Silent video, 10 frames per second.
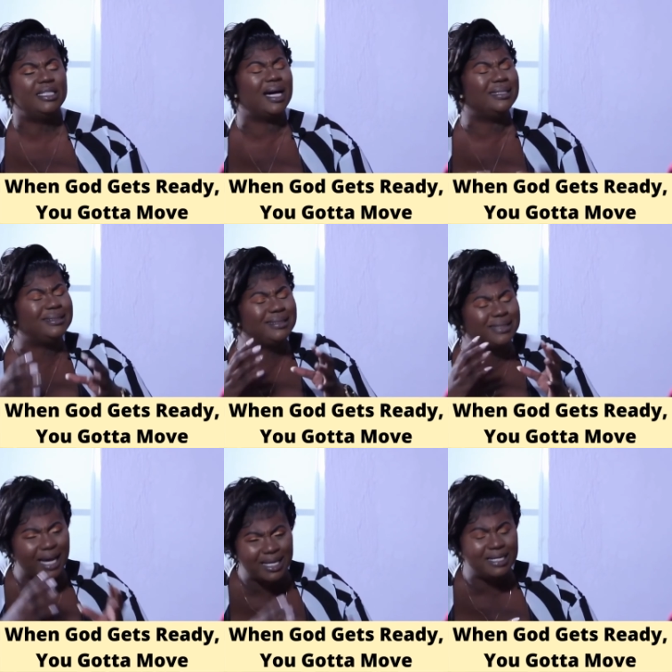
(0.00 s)
that
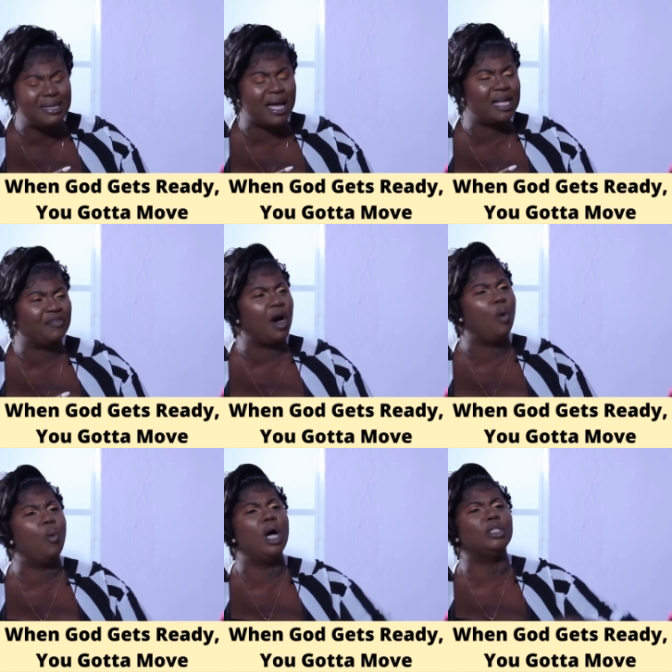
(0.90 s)
life,
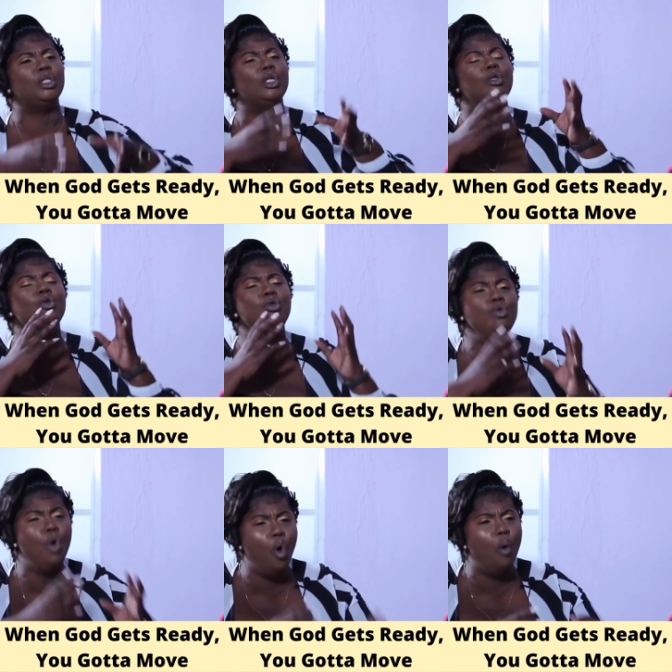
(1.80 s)
I want you to
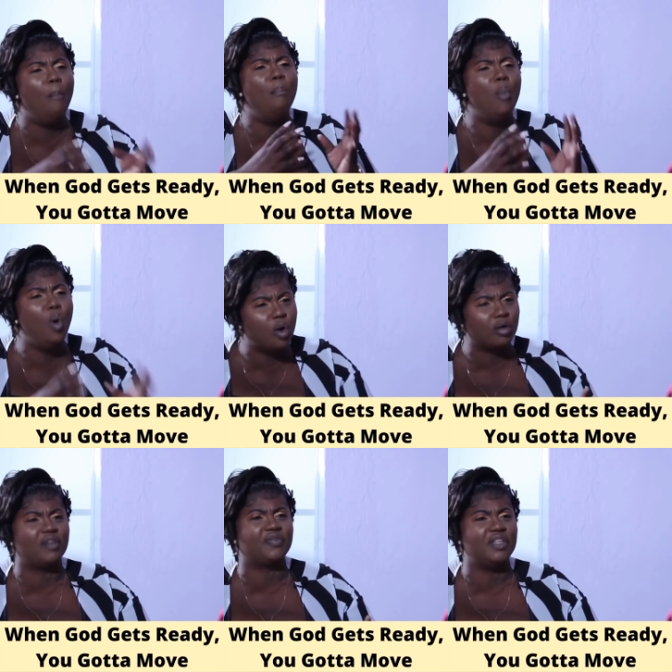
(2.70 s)
know
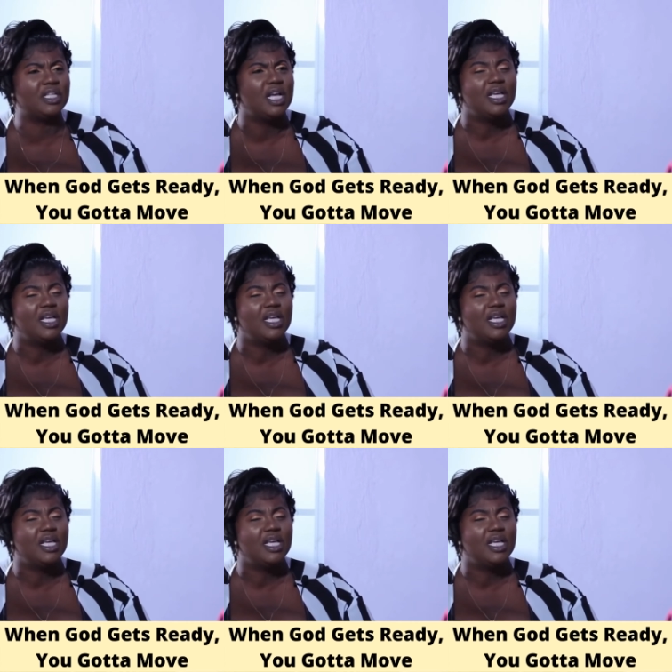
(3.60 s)
more of it.